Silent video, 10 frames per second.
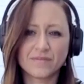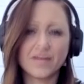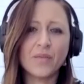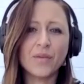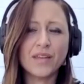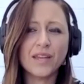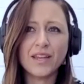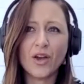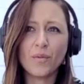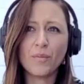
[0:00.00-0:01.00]
And we need
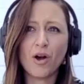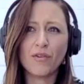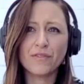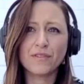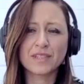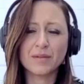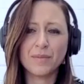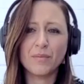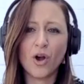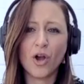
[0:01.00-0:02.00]
help often to
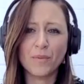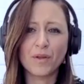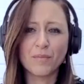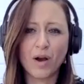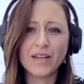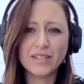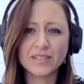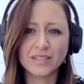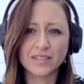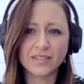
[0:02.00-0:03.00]
be more open-minded.